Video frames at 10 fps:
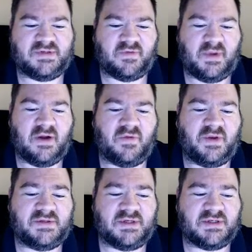From here, the
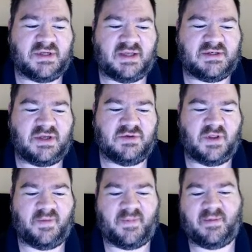decision to execute
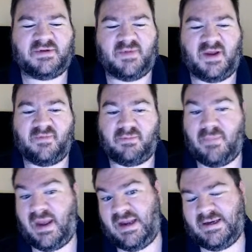John the Baptist may have been
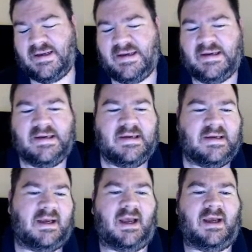made.
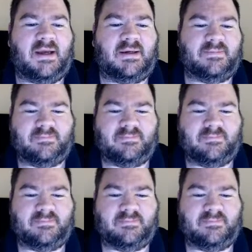And